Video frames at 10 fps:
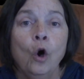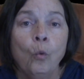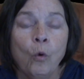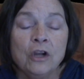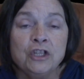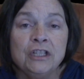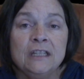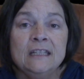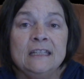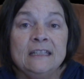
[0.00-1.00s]

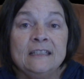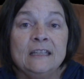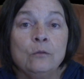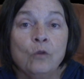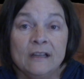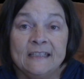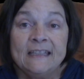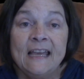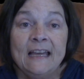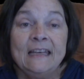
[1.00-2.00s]
Washington, D.C. was
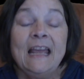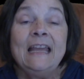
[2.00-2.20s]
then,